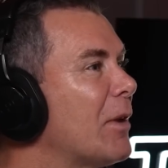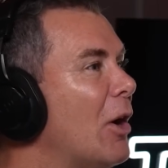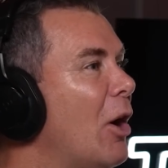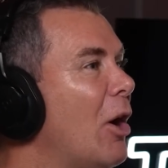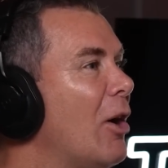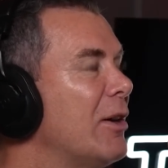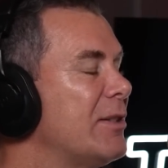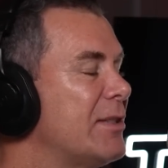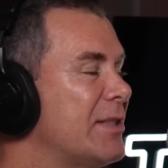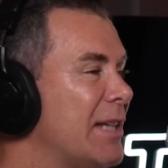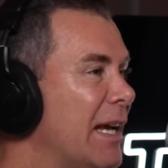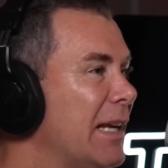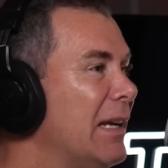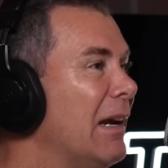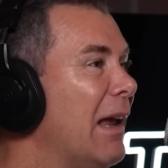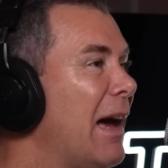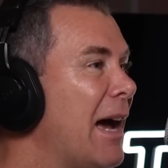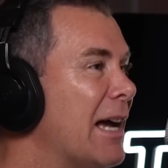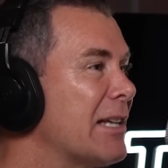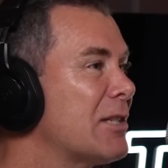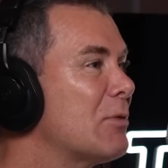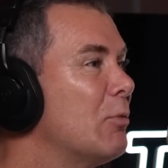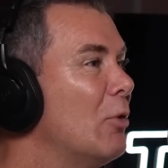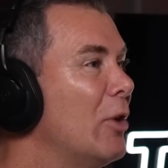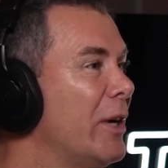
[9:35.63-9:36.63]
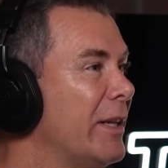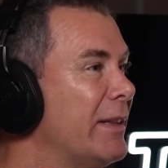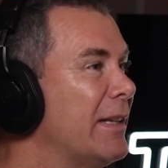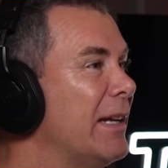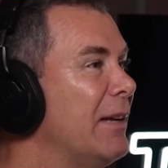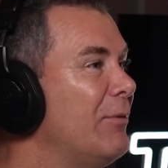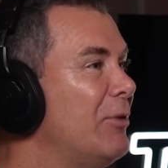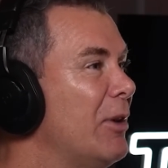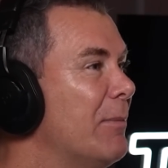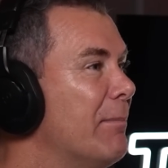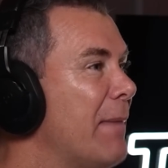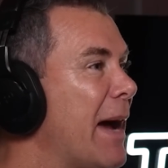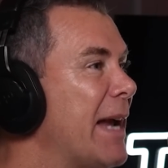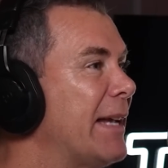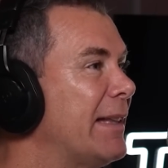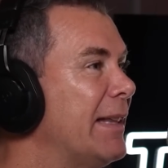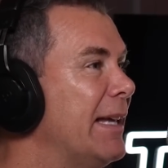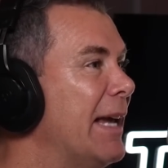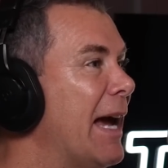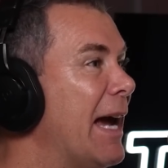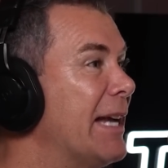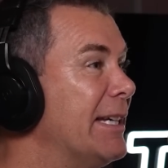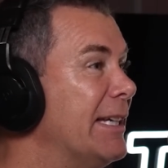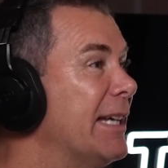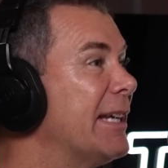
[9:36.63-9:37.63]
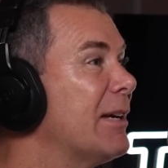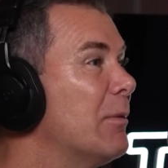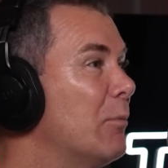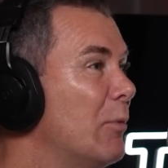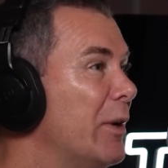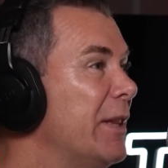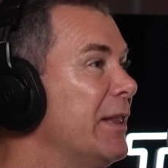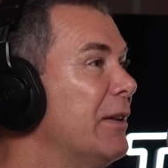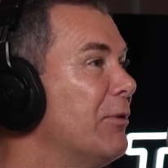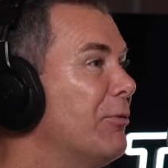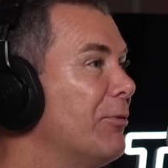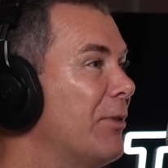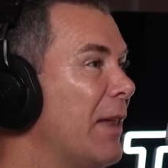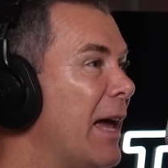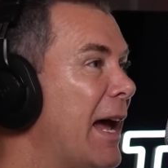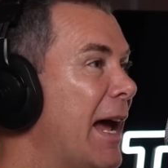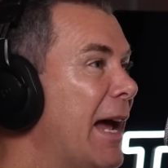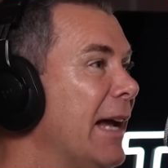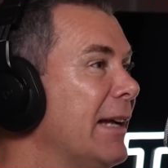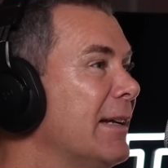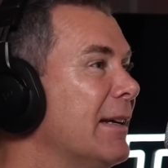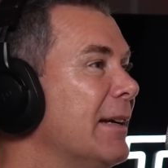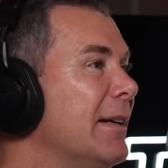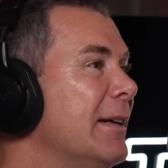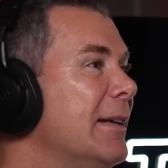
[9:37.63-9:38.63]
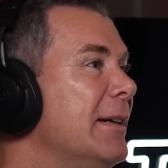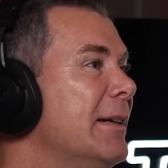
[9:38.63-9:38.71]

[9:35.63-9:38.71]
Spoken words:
I said last week that if you make the 8, you can win the flag.